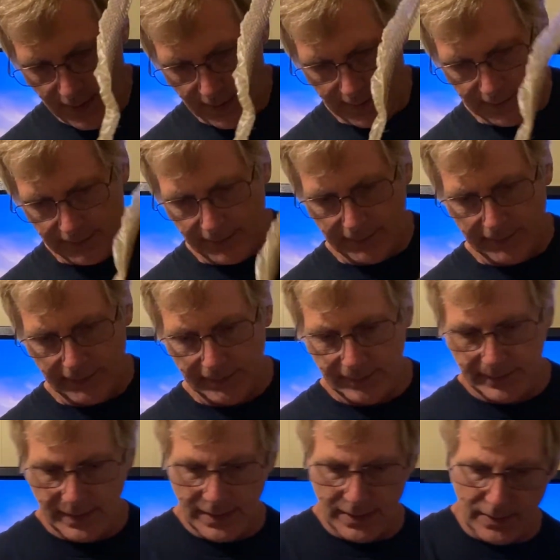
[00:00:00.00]
this is his
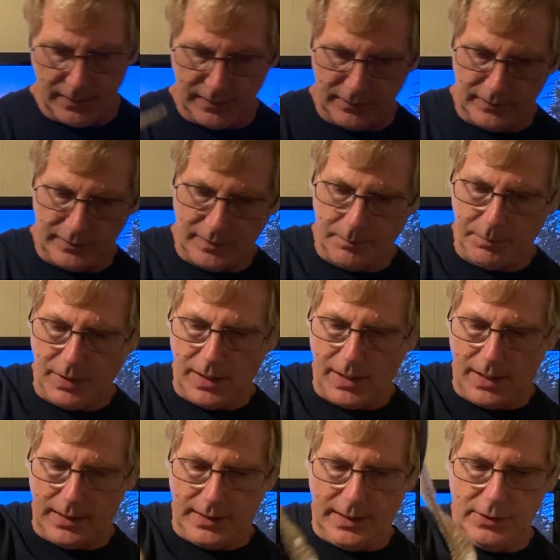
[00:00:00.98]
tail, this is the
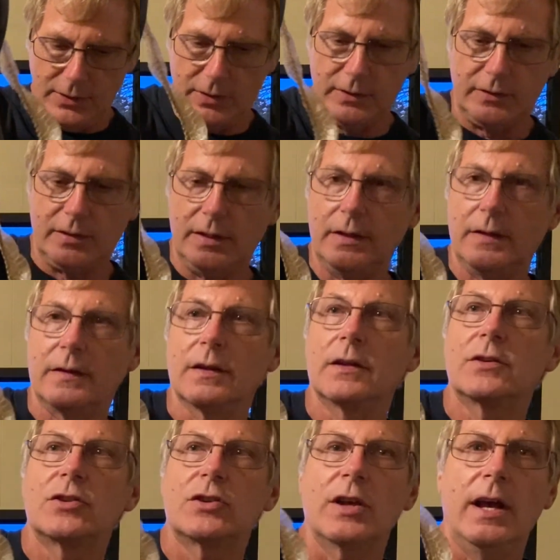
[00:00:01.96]
body. You can see the
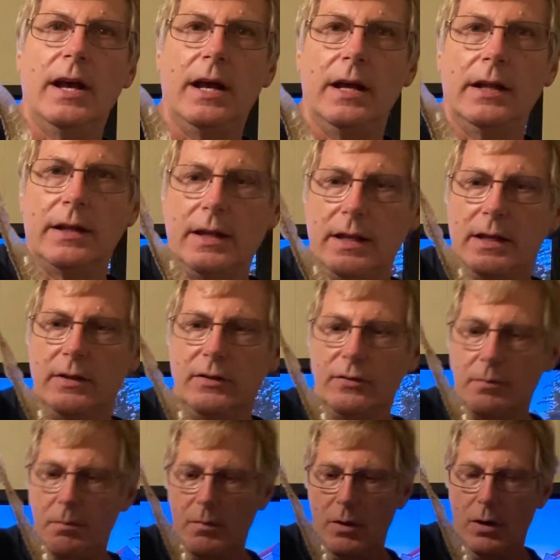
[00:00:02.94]
shed is
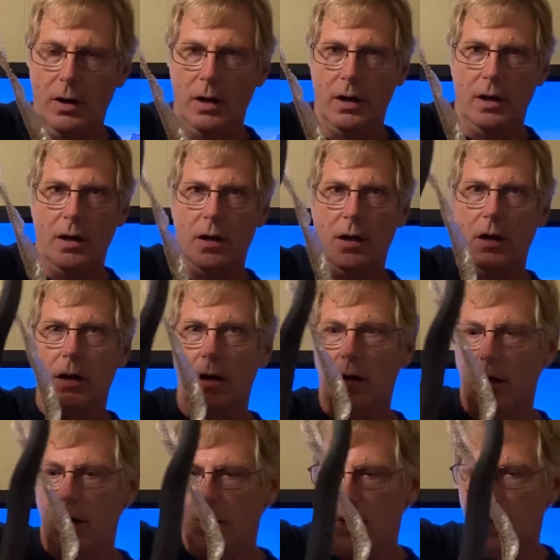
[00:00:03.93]

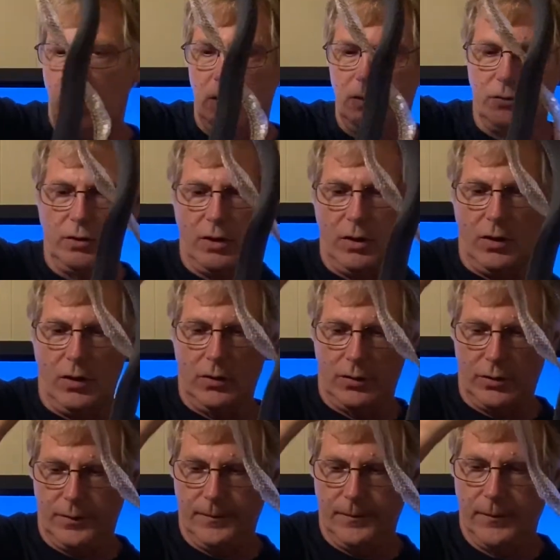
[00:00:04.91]
much longer.